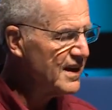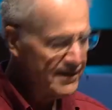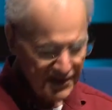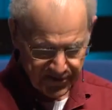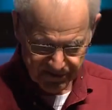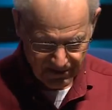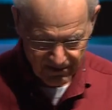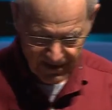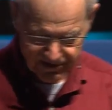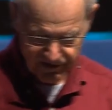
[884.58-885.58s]
And this,
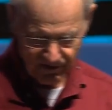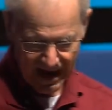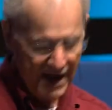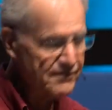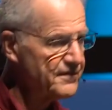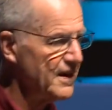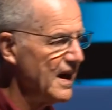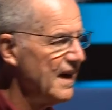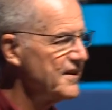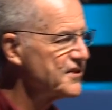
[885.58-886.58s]
this, graph,
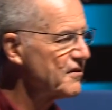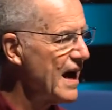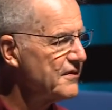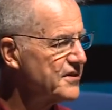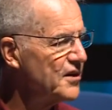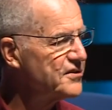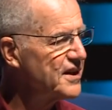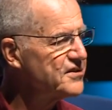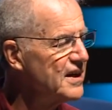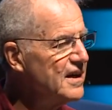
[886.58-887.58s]
uh, this graph shows
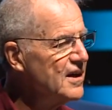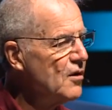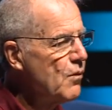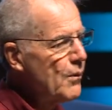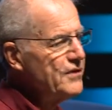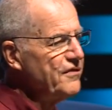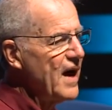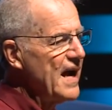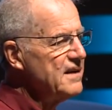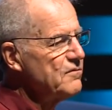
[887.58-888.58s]
this. What we
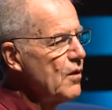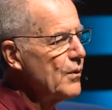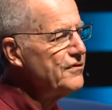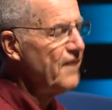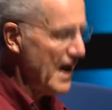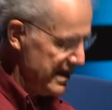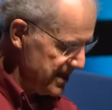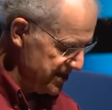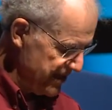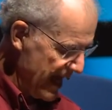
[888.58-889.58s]
find, what we find
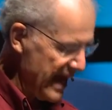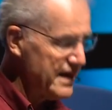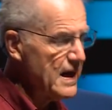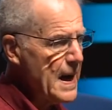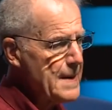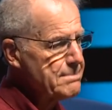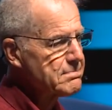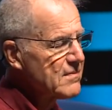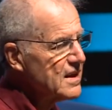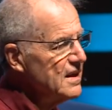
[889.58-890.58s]
is that um,
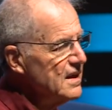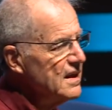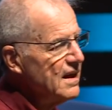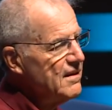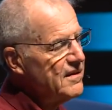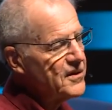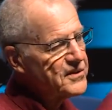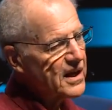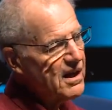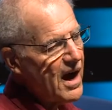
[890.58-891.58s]
there's
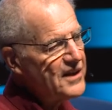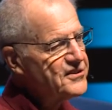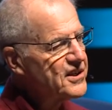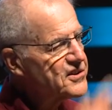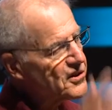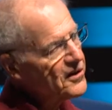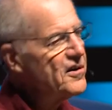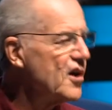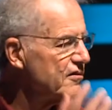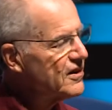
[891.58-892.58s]
a constant
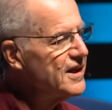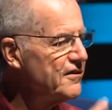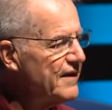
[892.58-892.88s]
turnover in